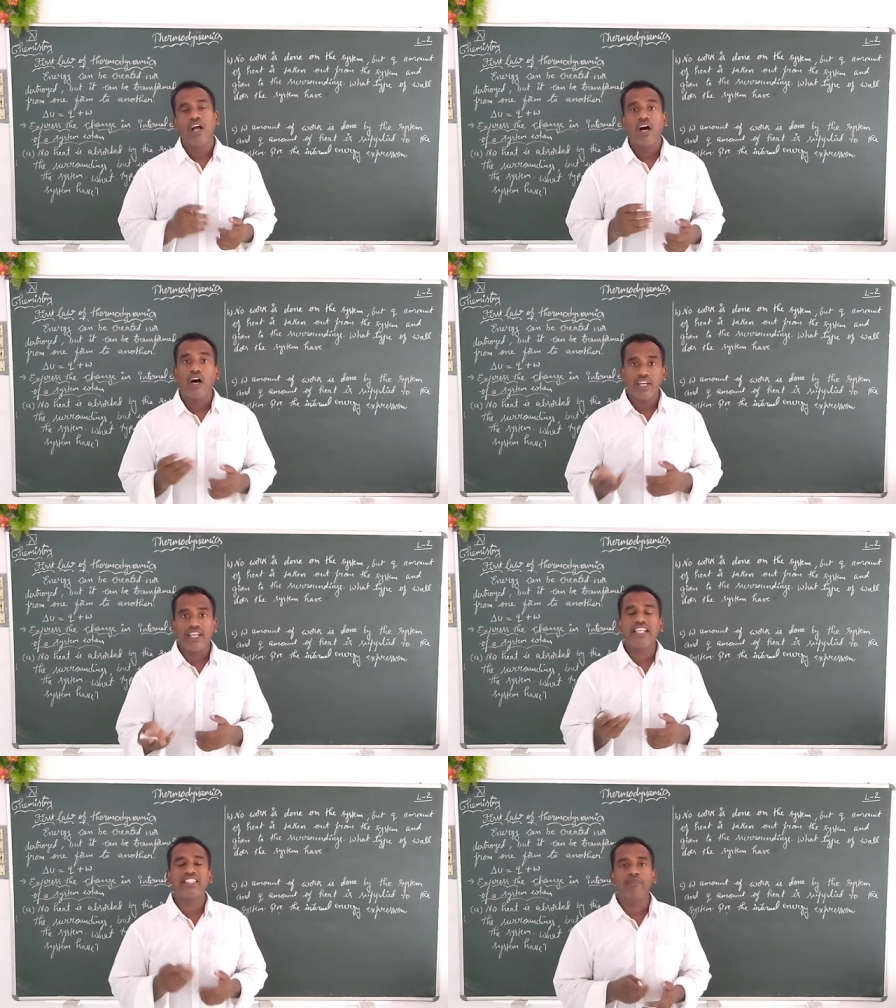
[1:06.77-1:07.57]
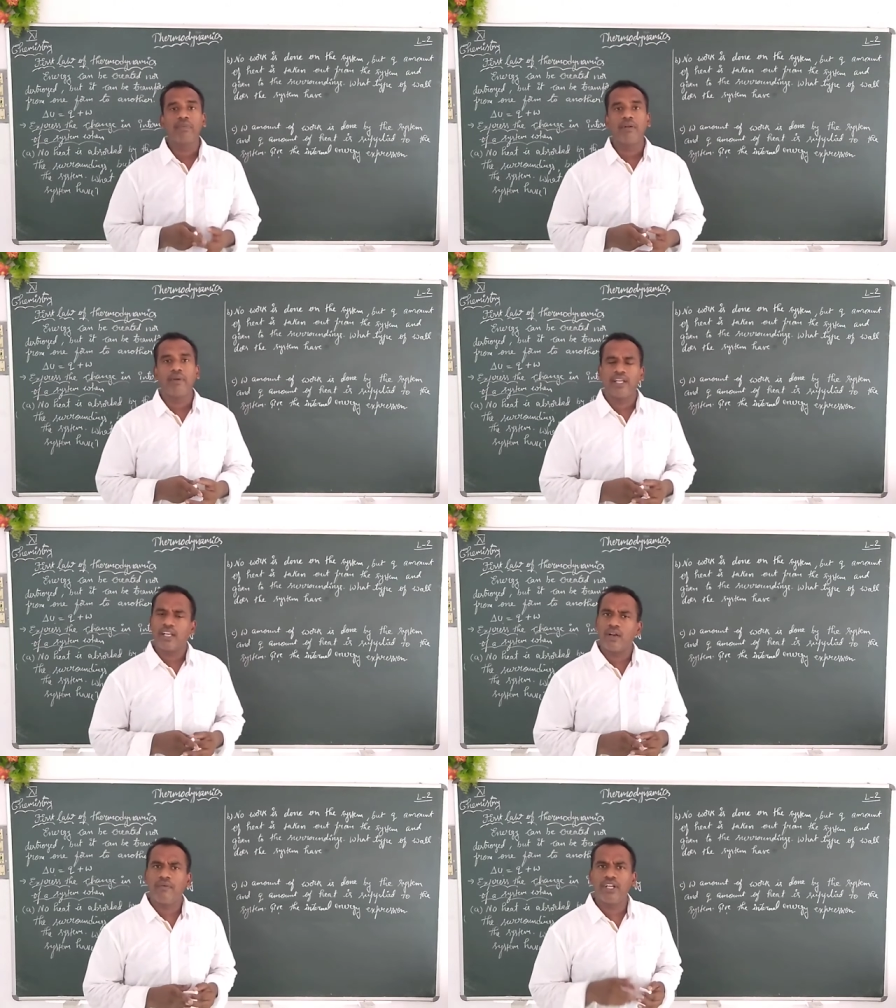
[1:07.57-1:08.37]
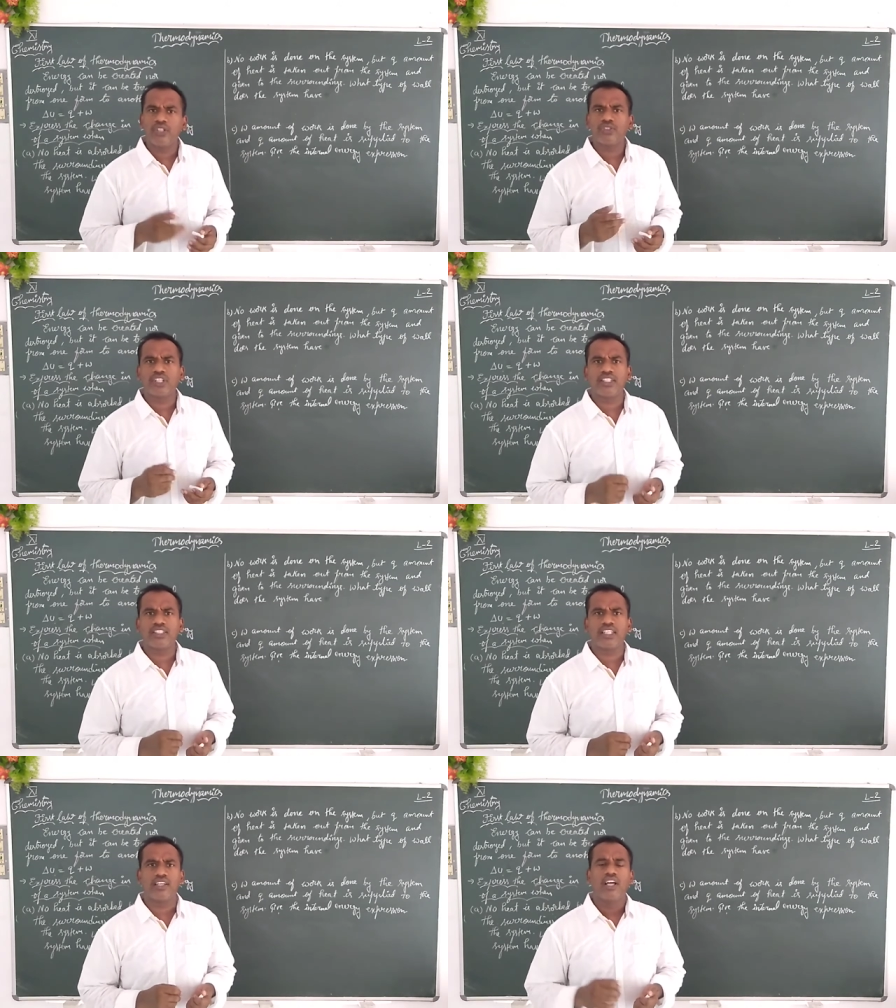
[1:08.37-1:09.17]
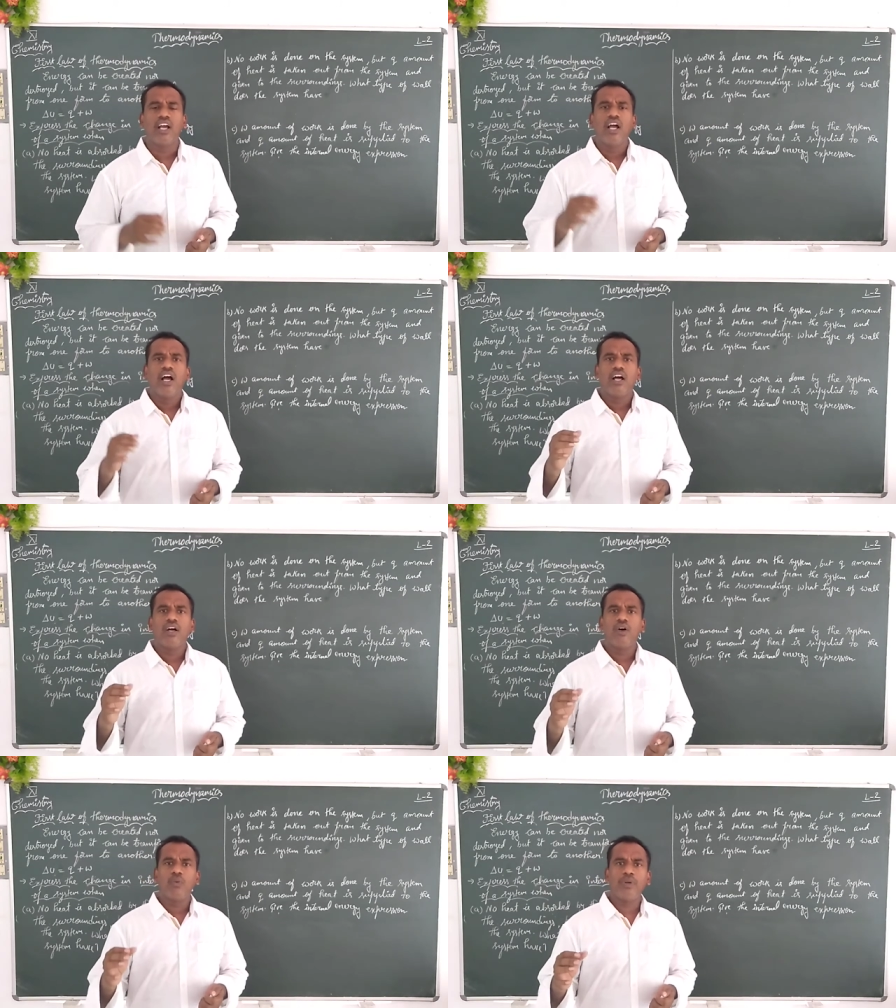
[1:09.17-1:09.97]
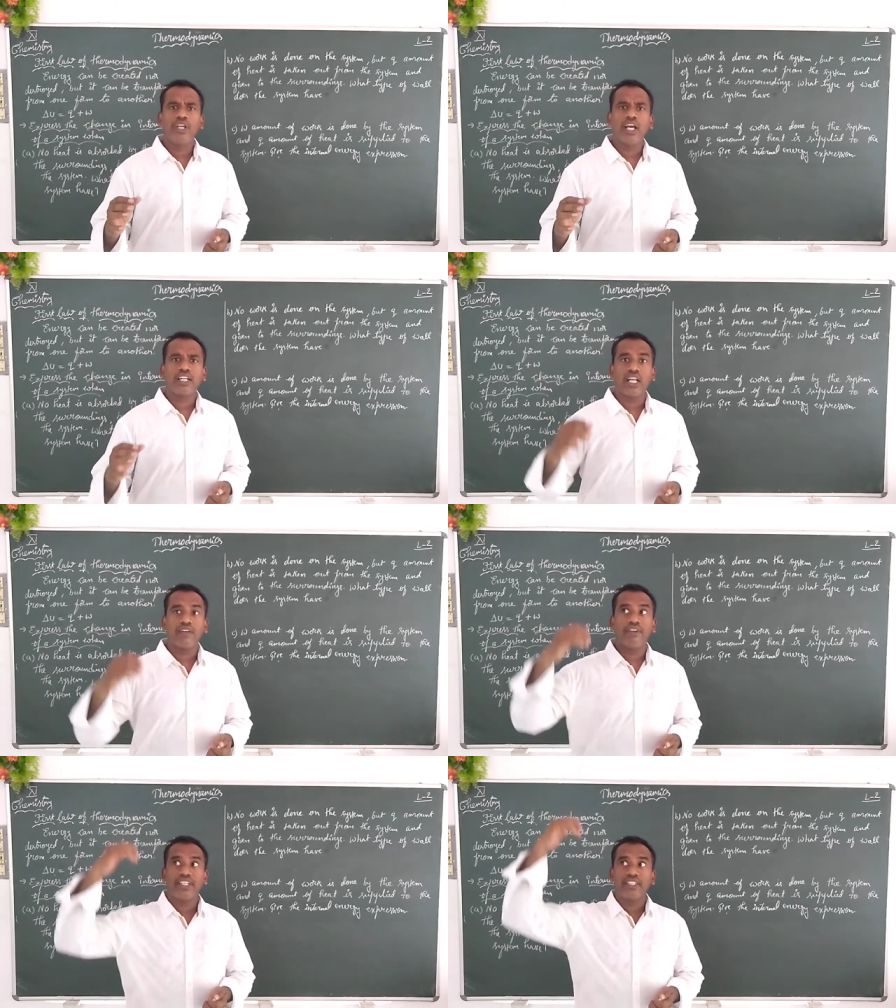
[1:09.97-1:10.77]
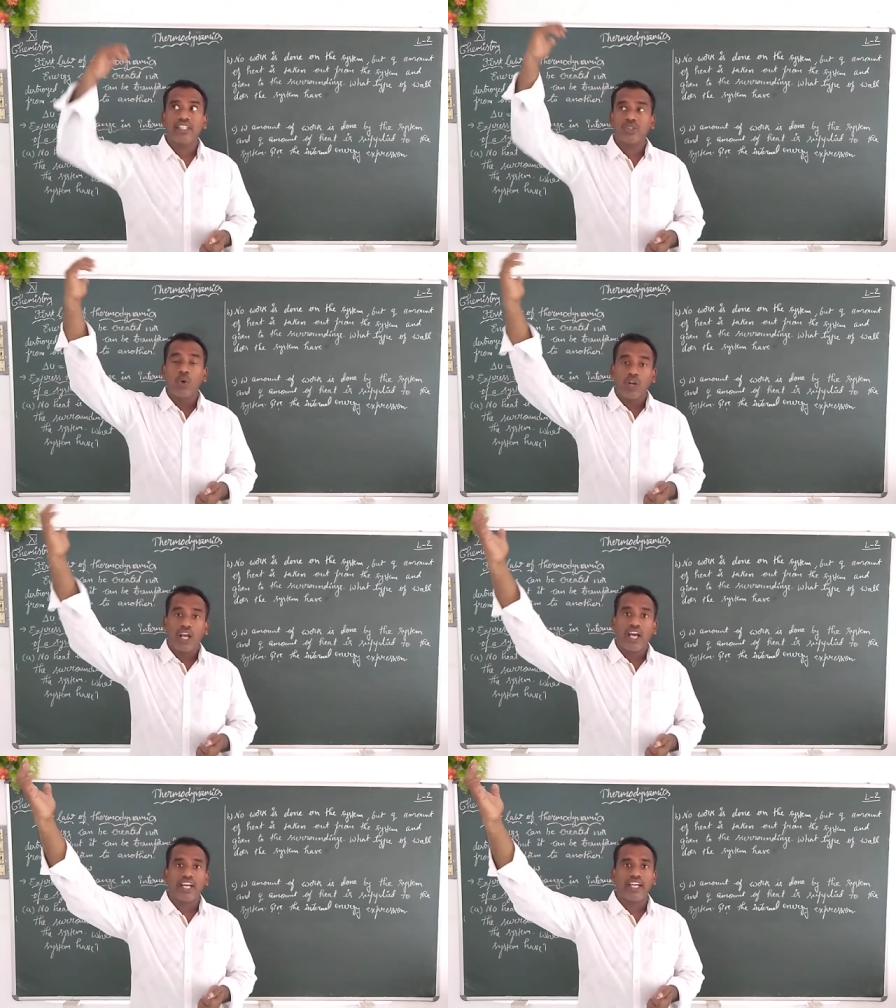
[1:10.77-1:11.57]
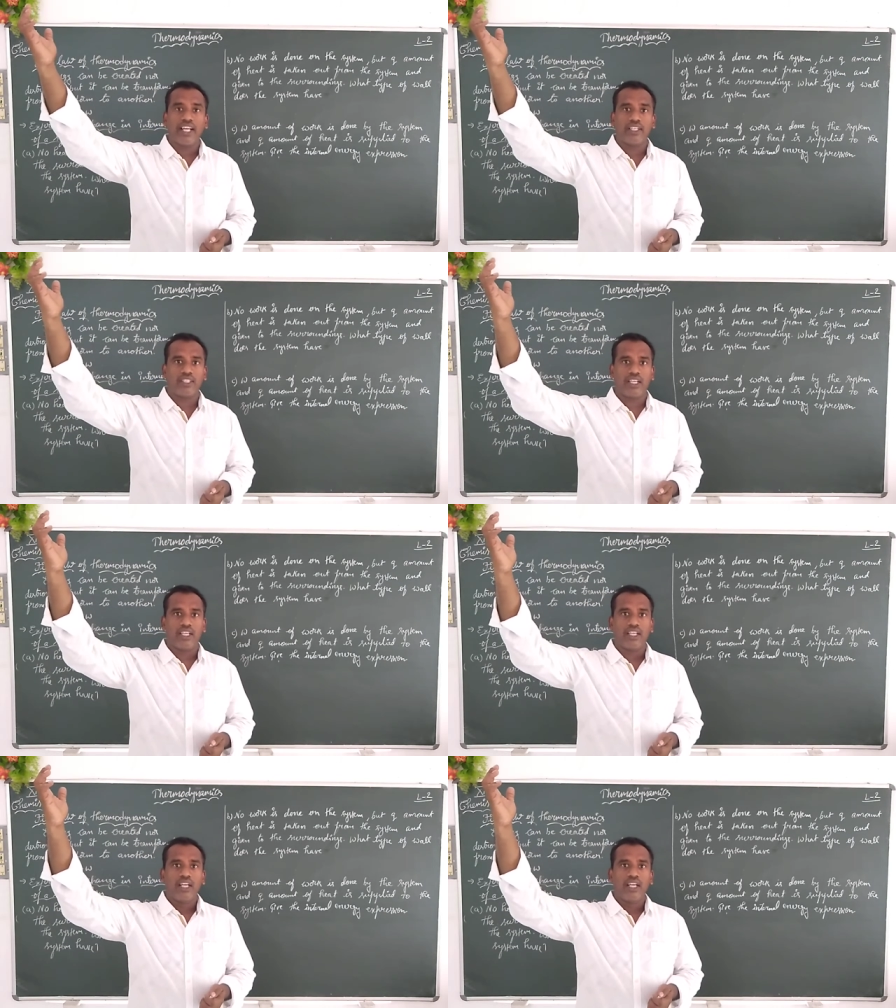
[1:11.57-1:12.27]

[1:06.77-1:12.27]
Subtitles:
Or in a simple manner, nowadays you can see, we are converting the solar energy